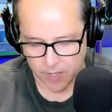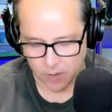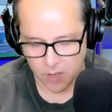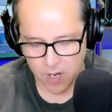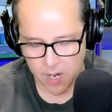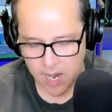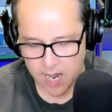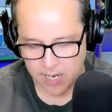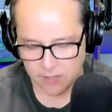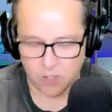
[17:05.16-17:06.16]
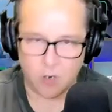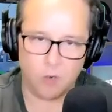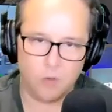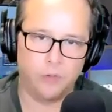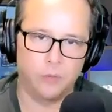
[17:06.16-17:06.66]
matter, has to
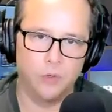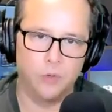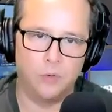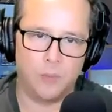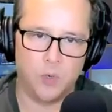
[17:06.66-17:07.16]
go through a